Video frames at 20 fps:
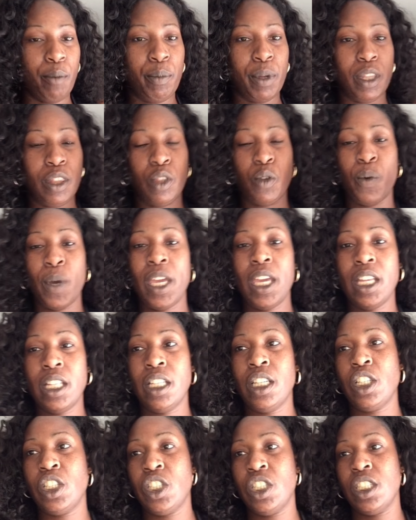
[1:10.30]
But the way it
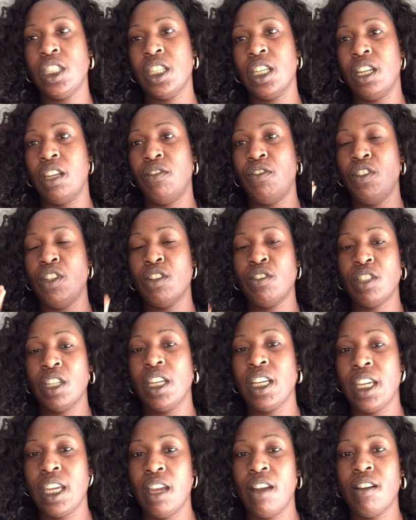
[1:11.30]
looks, she said if you don't
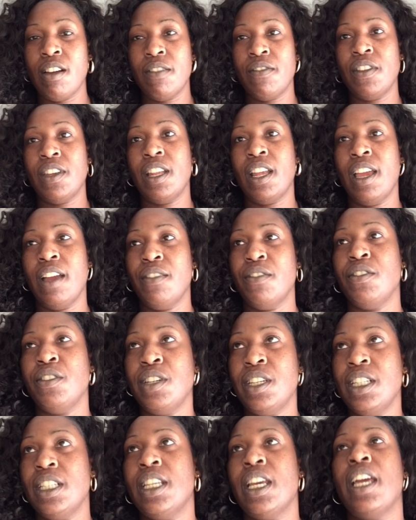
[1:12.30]
take care of it
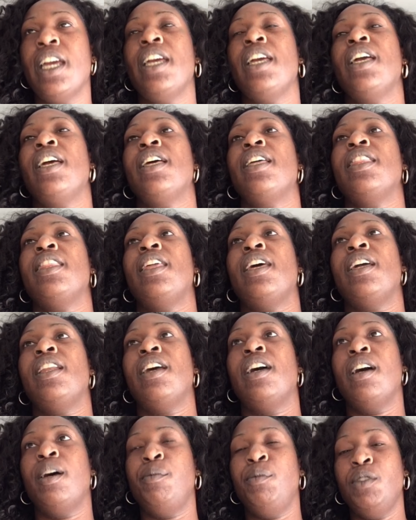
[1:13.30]
every day, then
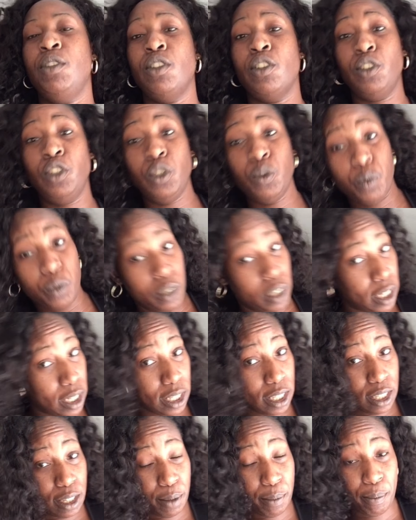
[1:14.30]
you know, you will
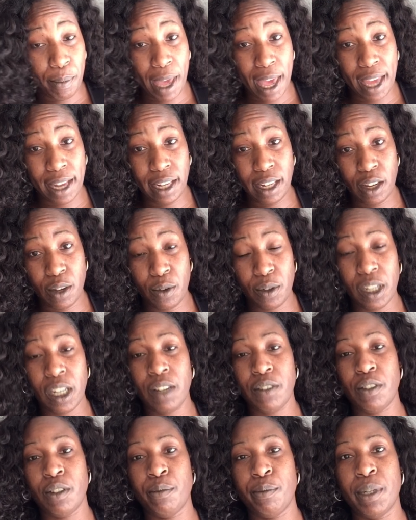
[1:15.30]
get some matting or
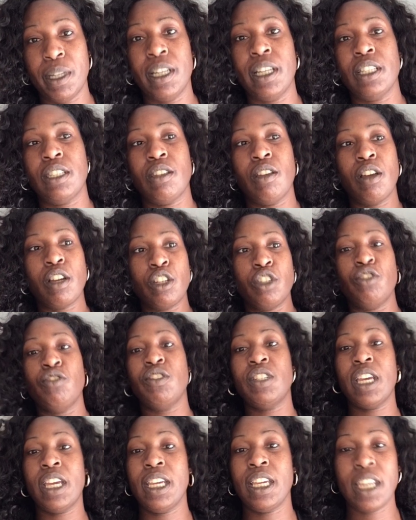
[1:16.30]
whatever. But as long as you
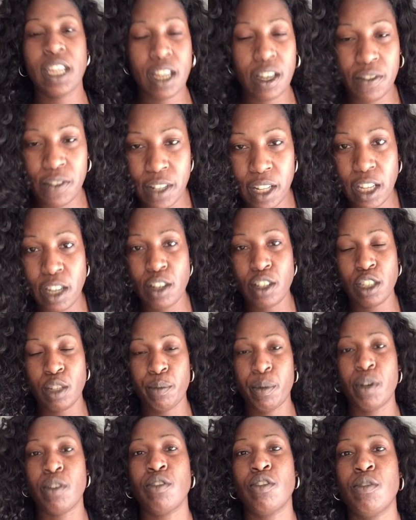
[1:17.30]
take care of it like you're
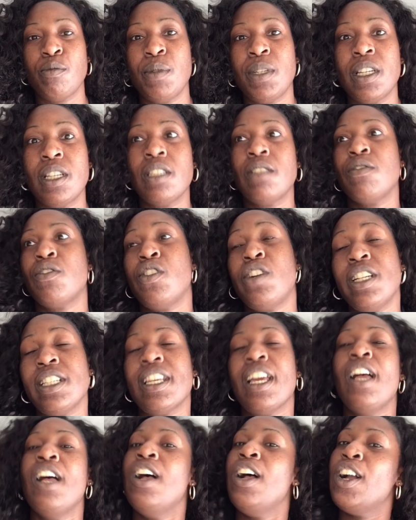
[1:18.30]
supposed to, because of
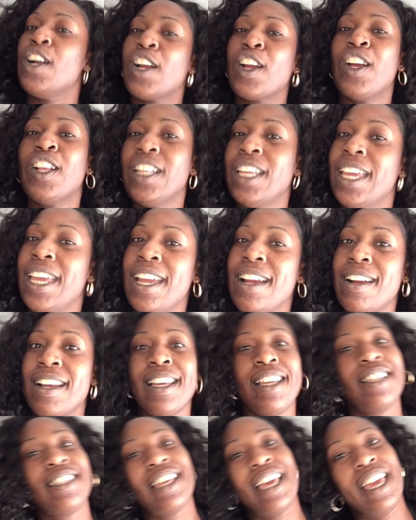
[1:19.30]
course curly hair
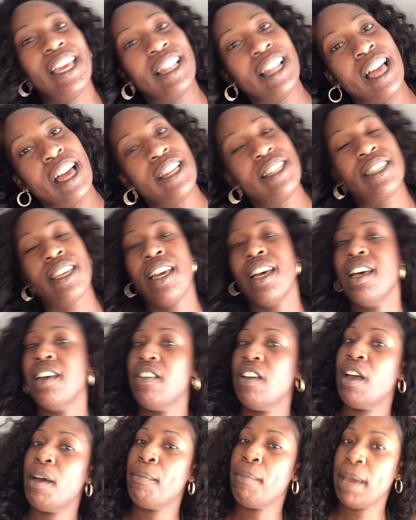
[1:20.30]
is a lot
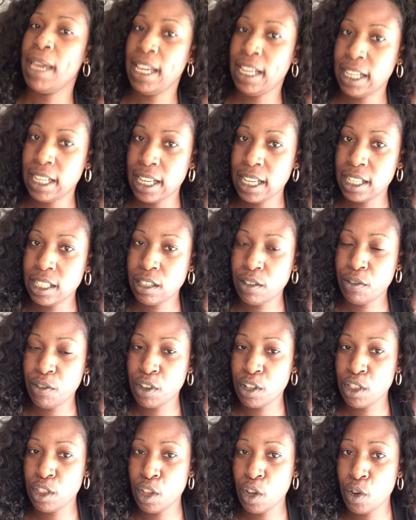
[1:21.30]
of maintenance
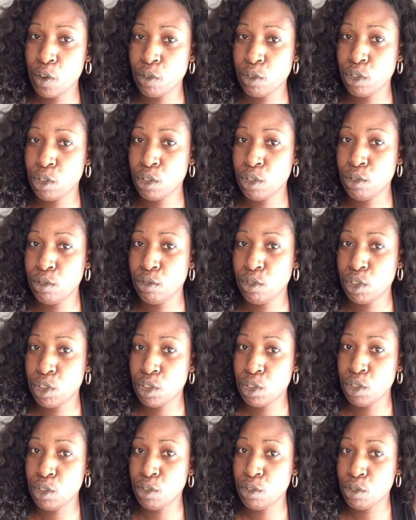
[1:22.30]
for those who
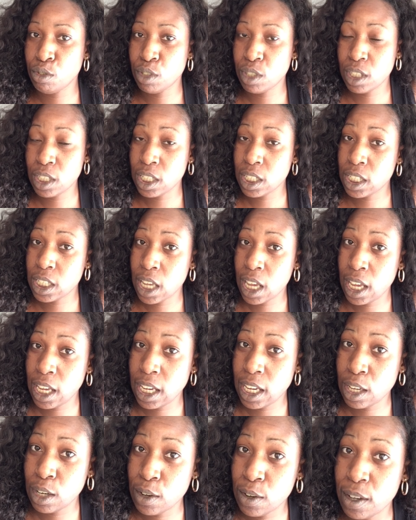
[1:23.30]
choose to
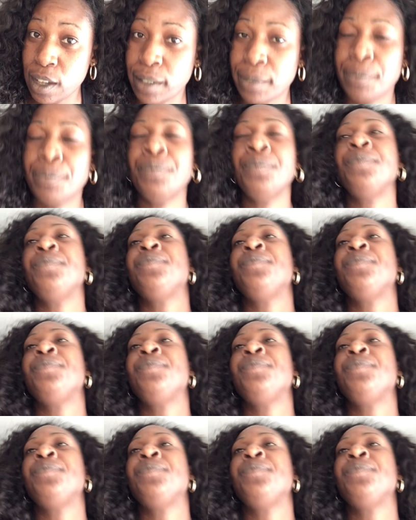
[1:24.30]
take it on.